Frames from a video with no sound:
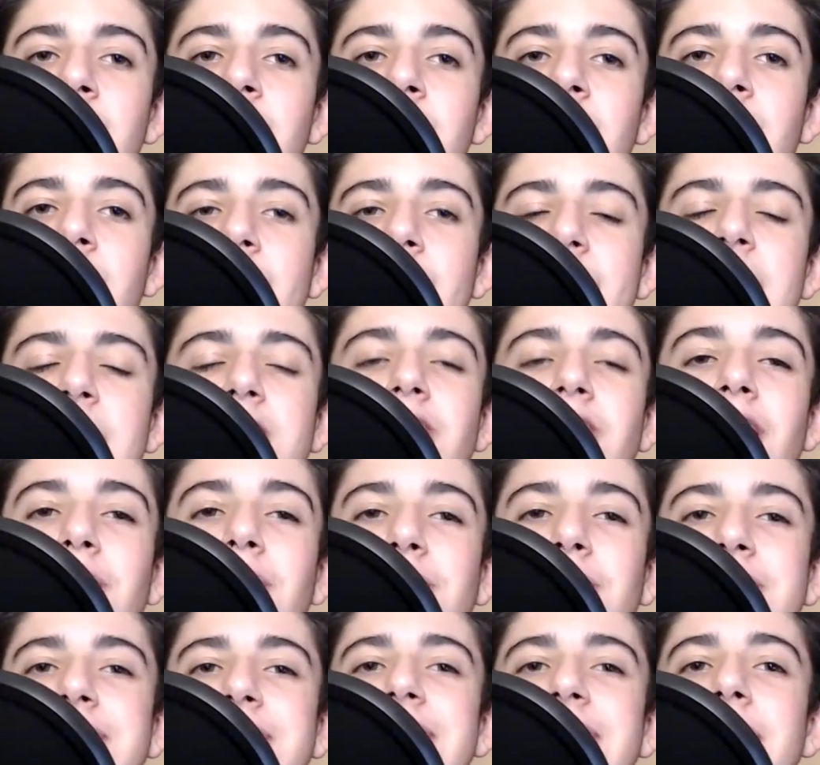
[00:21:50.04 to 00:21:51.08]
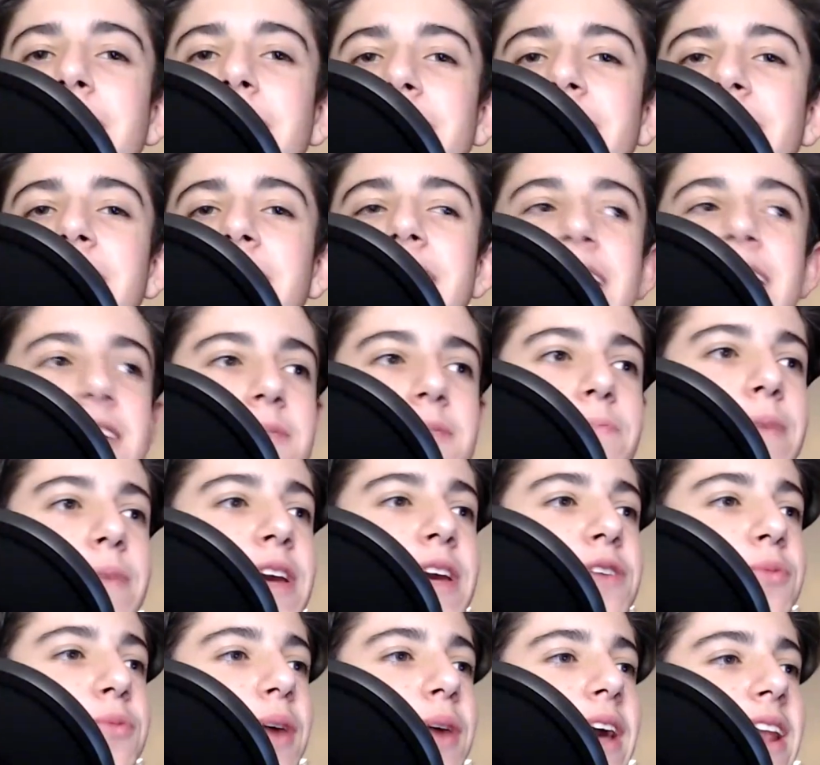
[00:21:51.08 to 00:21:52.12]
All right, that's all I want to say about the Knicks.
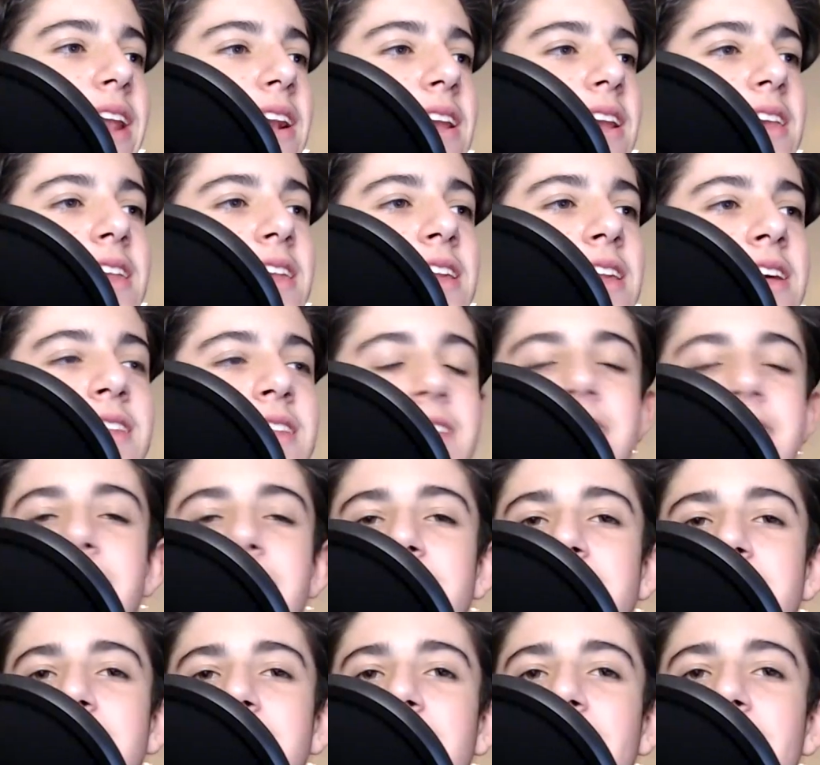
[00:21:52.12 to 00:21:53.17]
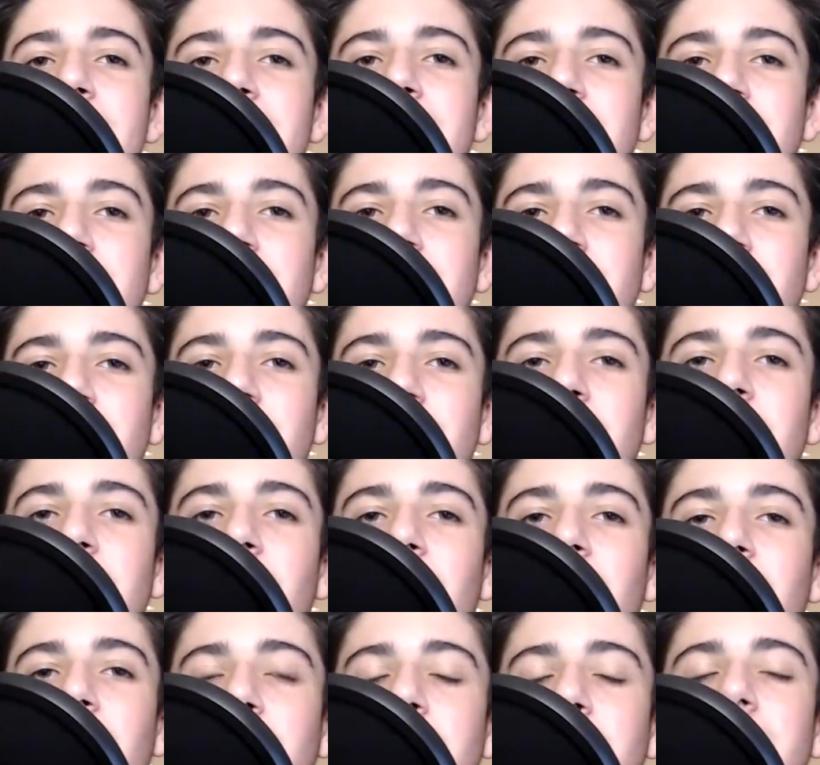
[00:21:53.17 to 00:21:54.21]
Big win the other day,
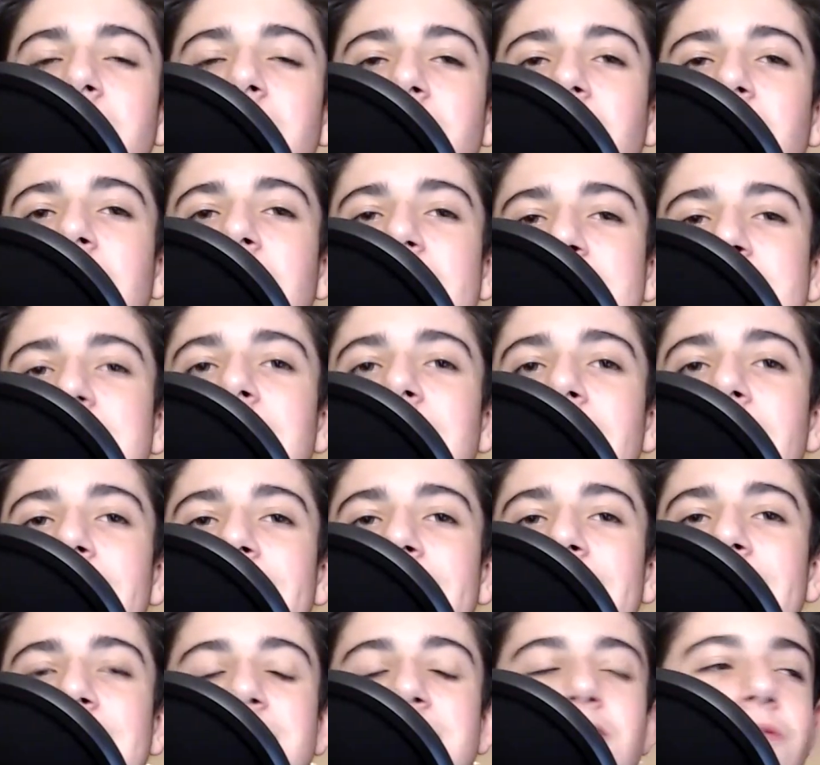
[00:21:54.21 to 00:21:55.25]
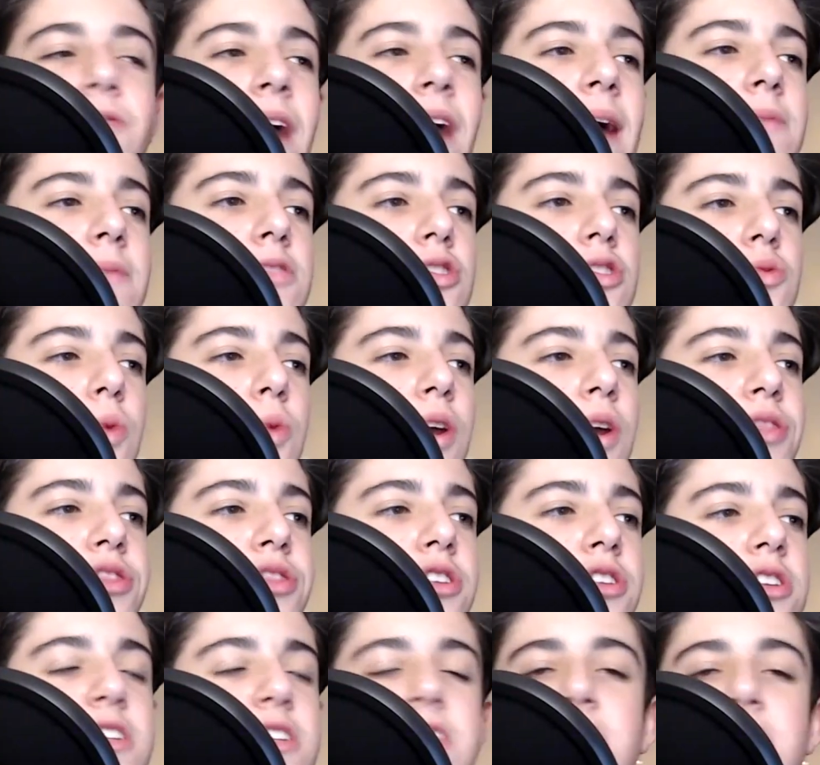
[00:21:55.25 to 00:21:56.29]
or last night against the Raptors,
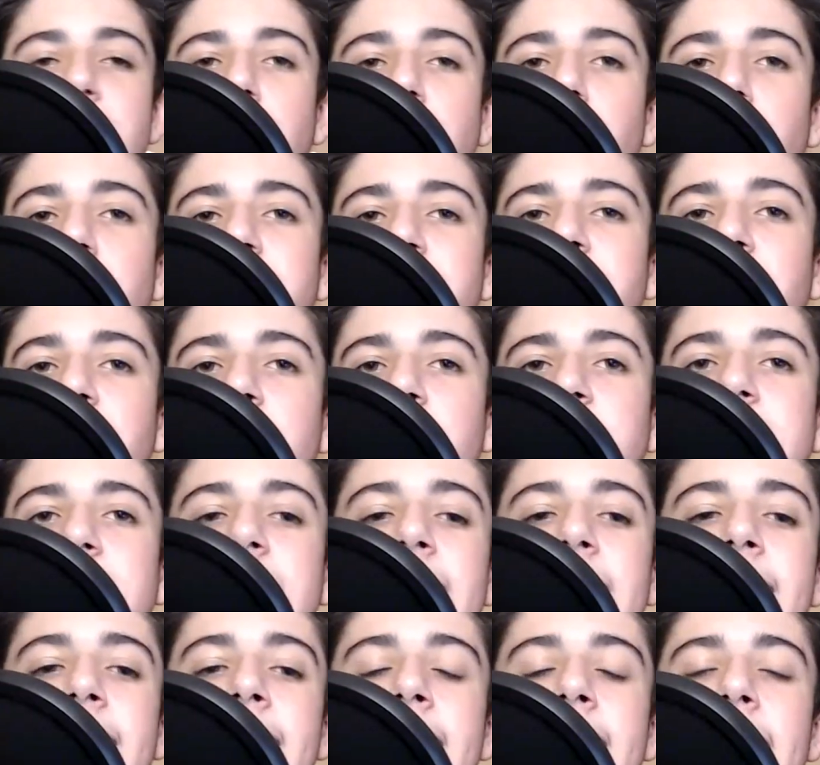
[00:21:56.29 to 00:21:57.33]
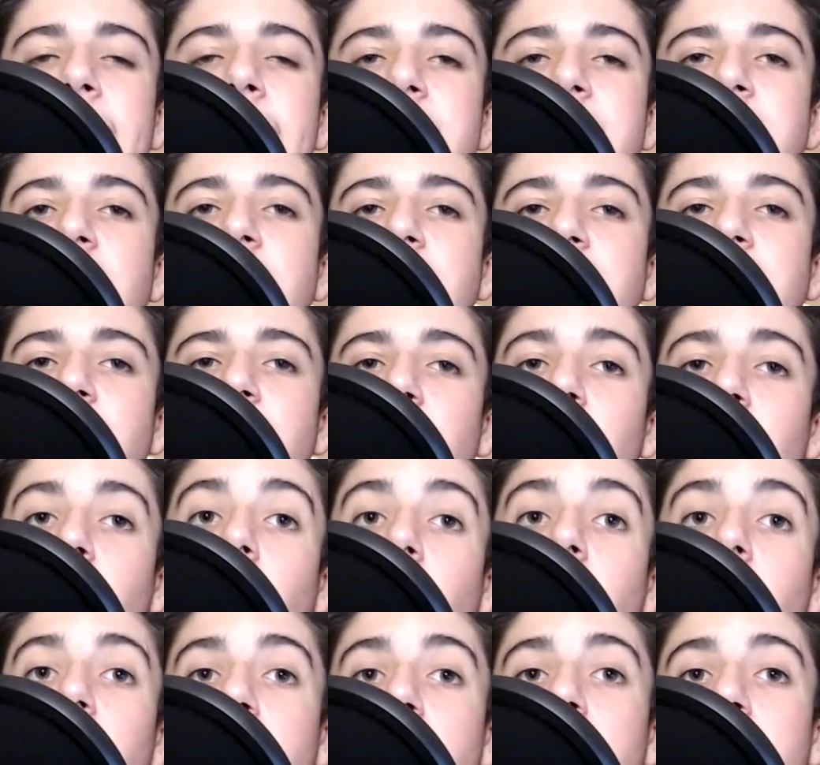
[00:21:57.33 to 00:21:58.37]
136-130. And it's going to start a
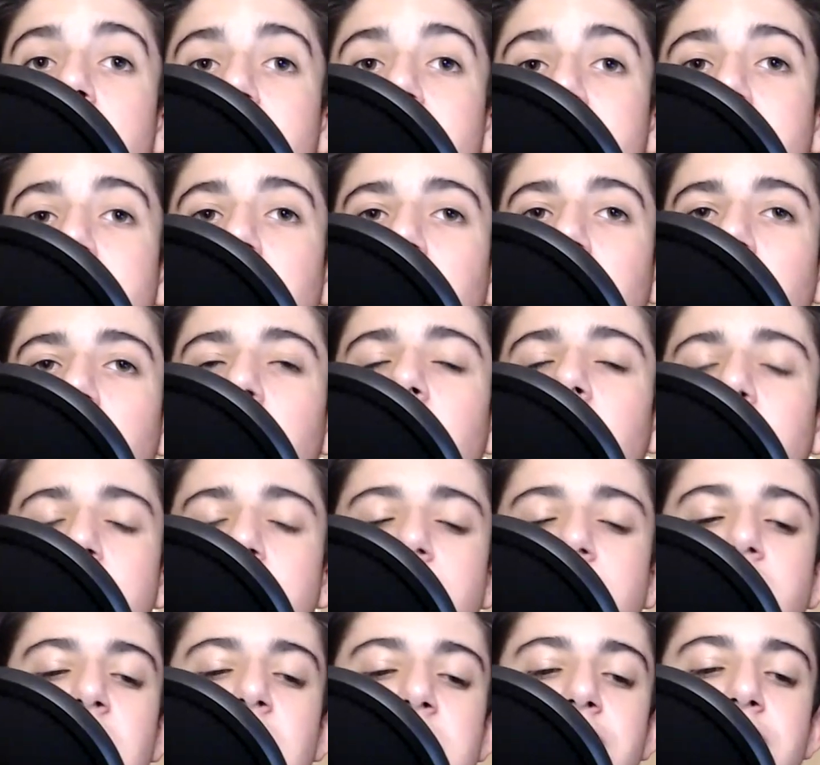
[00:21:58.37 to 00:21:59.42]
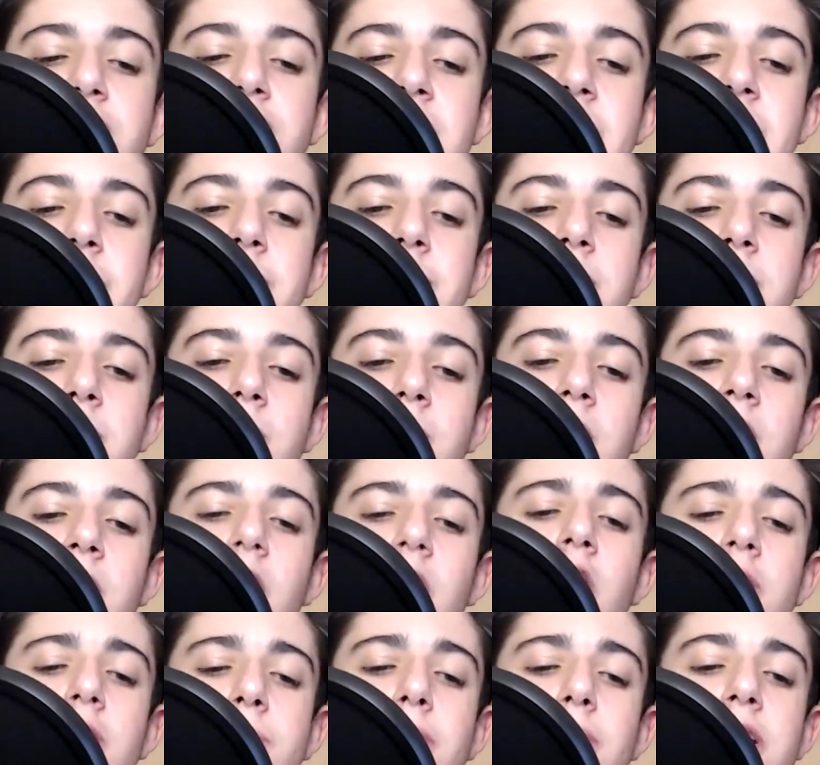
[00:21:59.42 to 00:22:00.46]
hard stretch for them.
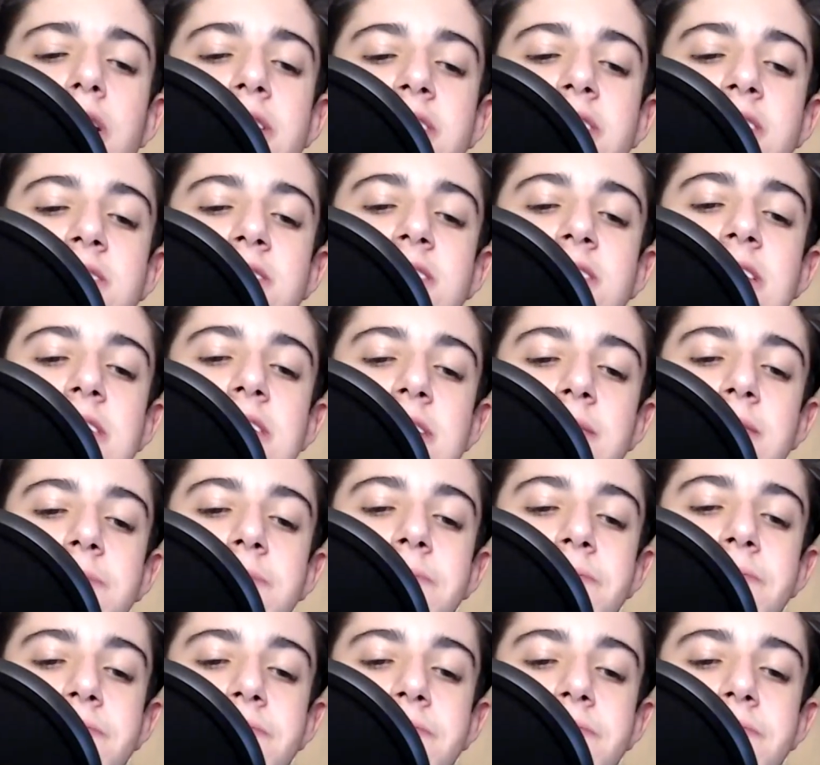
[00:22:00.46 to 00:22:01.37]
Hard part of this season.